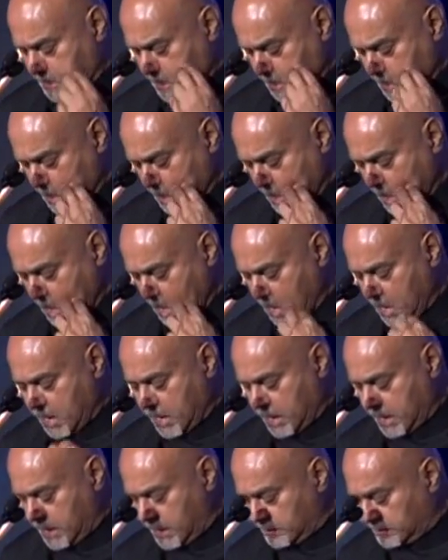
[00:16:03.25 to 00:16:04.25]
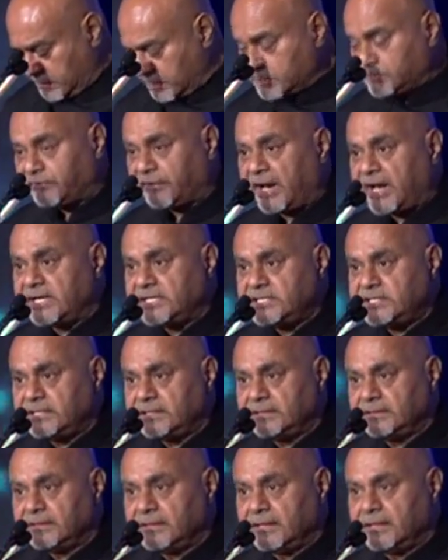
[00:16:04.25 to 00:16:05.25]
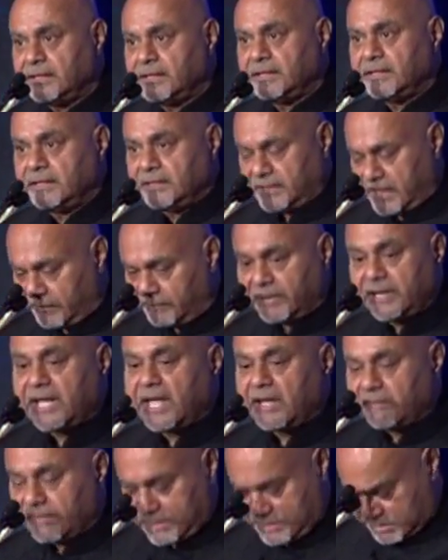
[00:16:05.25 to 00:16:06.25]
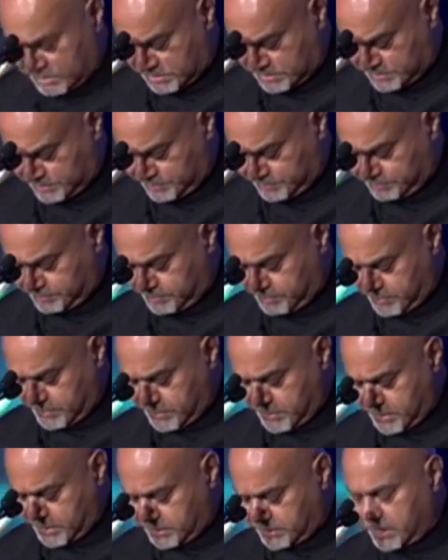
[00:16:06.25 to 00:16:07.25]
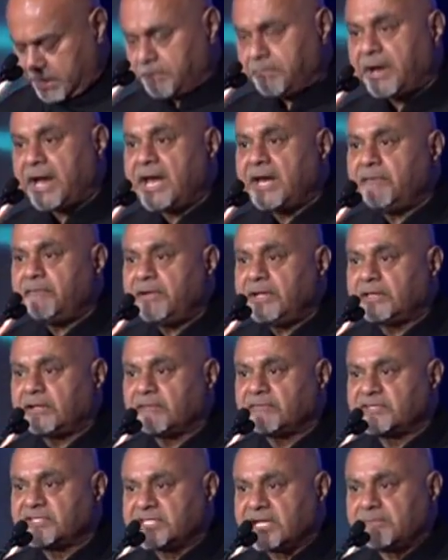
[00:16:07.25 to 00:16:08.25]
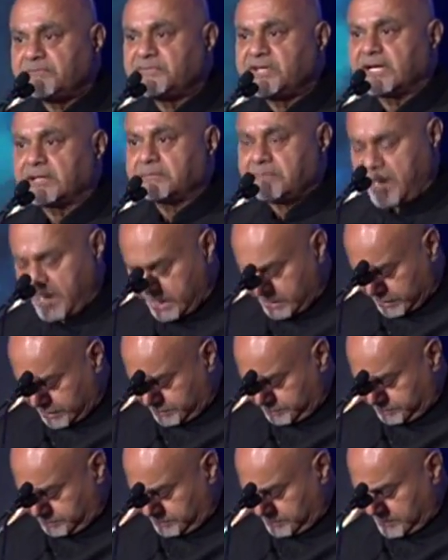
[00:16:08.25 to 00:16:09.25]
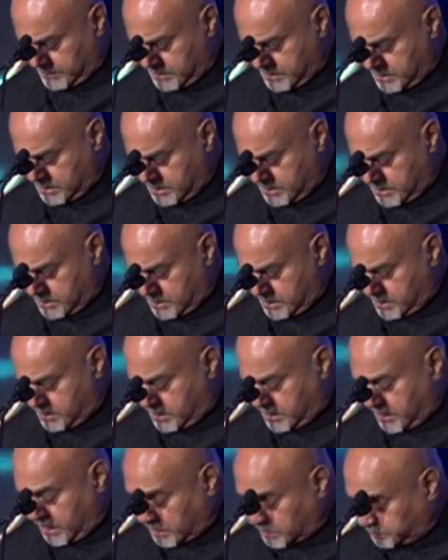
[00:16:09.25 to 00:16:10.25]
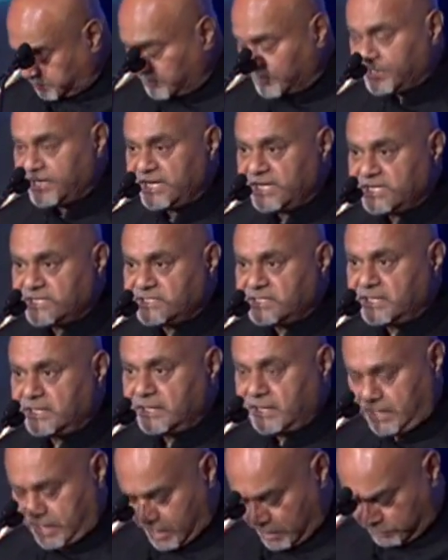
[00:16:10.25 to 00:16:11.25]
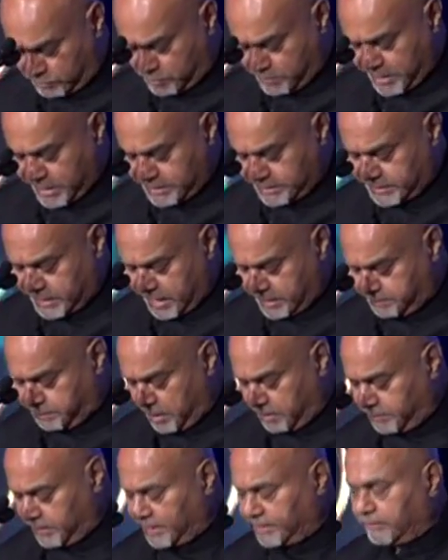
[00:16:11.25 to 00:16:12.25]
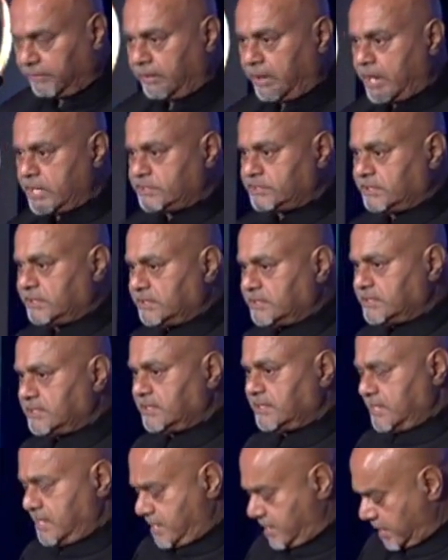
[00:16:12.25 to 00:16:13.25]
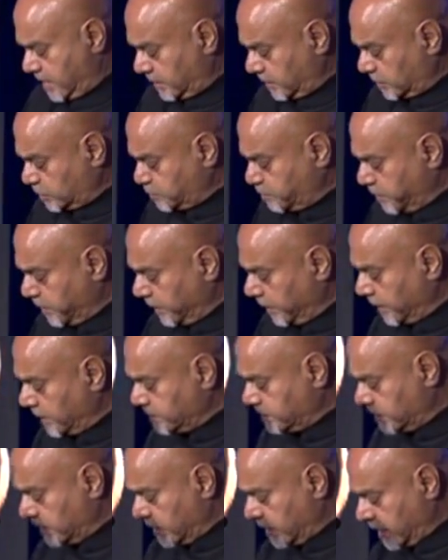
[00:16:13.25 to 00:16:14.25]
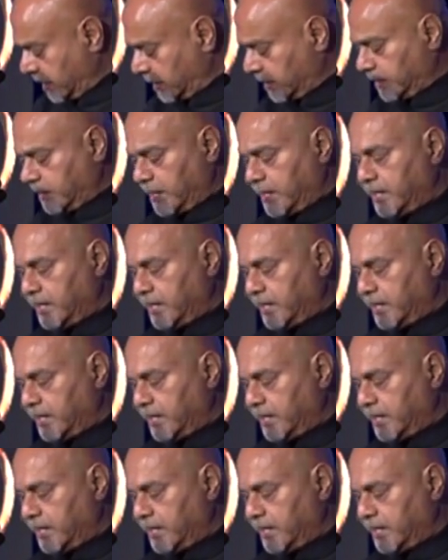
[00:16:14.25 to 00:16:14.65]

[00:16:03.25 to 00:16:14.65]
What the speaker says: These friends, they will give us the bandwidth of subject matter, expertise, government and public relations, and experience in Canada-India corridor.